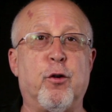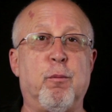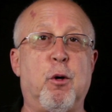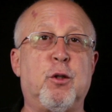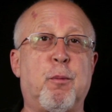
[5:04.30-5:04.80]
the
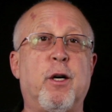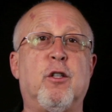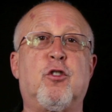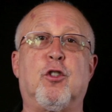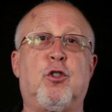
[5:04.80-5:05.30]
most part,
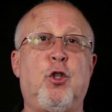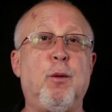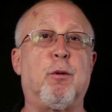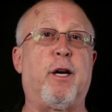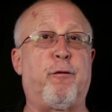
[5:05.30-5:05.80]
it's just
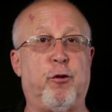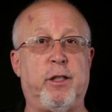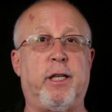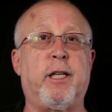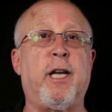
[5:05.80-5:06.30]
too bright for
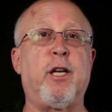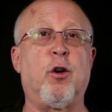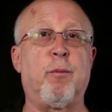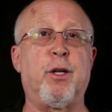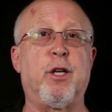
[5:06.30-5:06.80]
dedicated
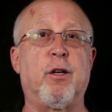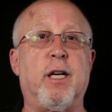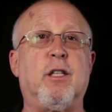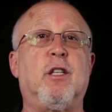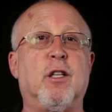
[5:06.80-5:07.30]
home theater
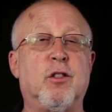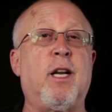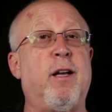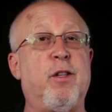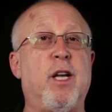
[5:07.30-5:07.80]
and doesn't
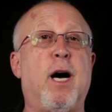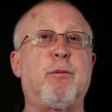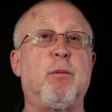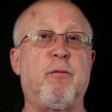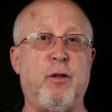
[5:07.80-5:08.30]
have the
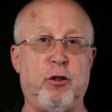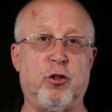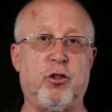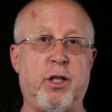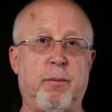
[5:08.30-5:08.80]
optimum
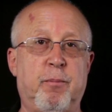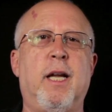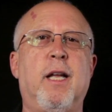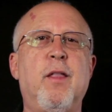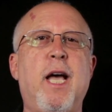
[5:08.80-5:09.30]
feature set.
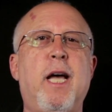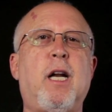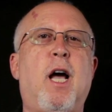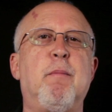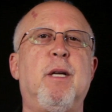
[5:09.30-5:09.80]
In
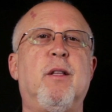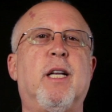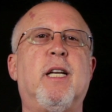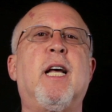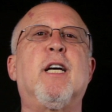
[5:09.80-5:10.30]
that, I mean
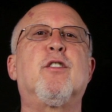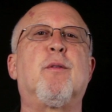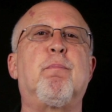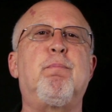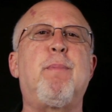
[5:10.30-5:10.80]
that it has
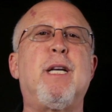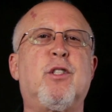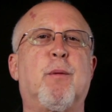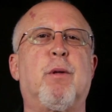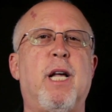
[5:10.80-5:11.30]
the
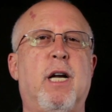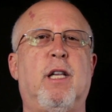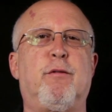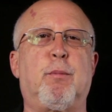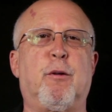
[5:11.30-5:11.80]
basic black
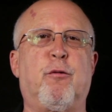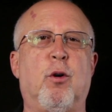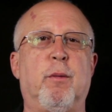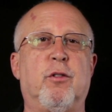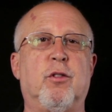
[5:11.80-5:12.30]
level
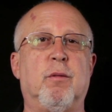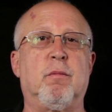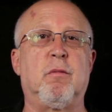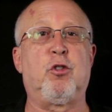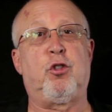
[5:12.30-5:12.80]
performance.
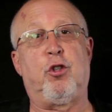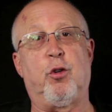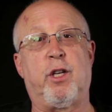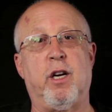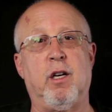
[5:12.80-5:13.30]
Should
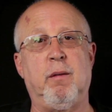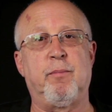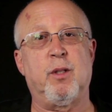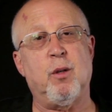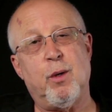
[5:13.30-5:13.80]
you care?
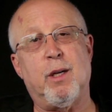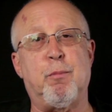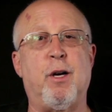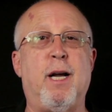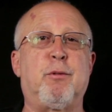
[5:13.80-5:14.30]
Well,
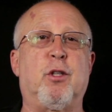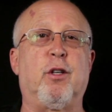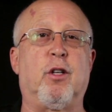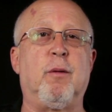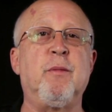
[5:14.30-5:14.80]
perhaps a
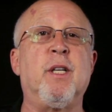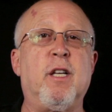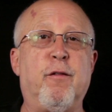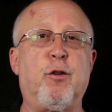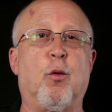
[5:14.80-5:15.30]
little.
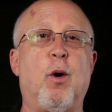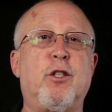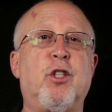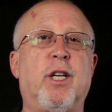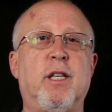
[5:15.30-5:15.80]
If you're watching at